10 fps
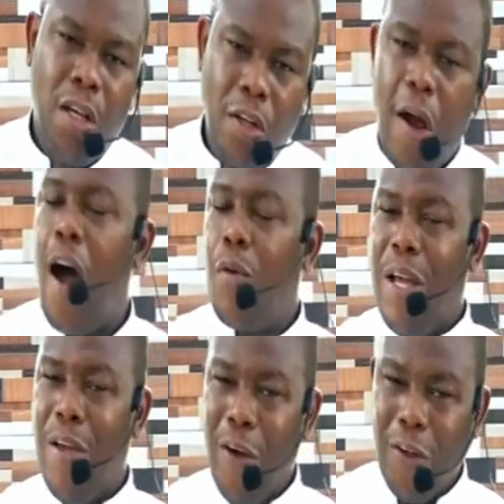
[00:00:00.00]
God
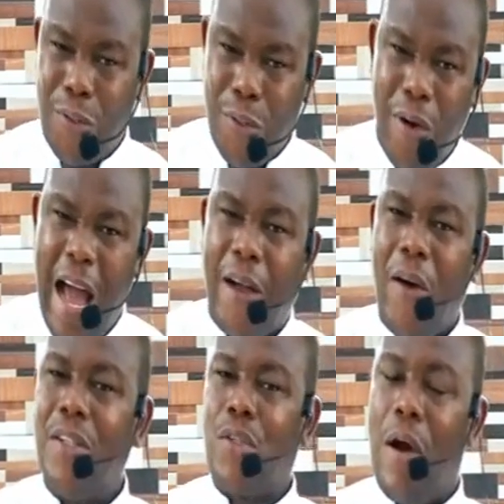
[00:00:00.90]
will use you
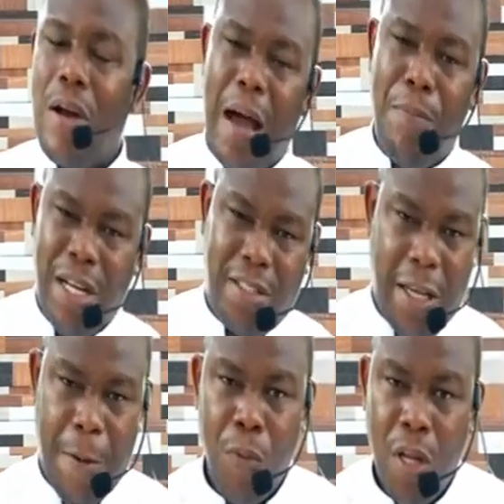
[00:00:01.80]
according to your own ability.